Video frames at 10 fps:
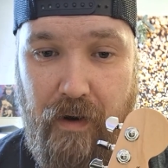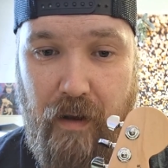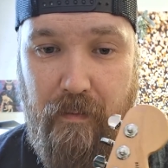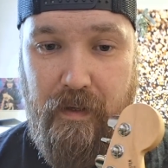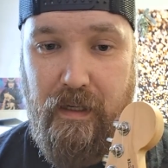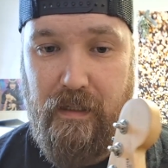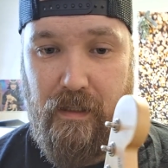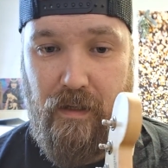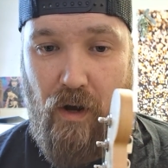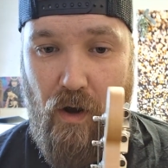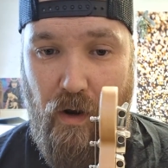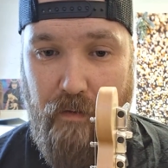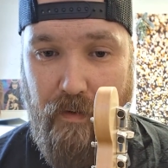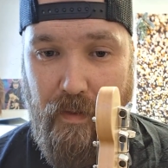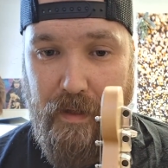up because the
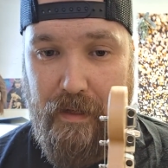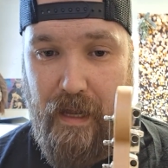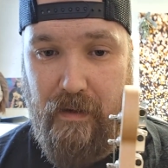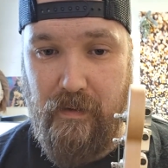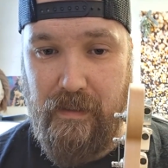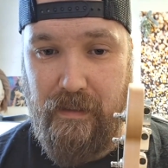carve on the neck is a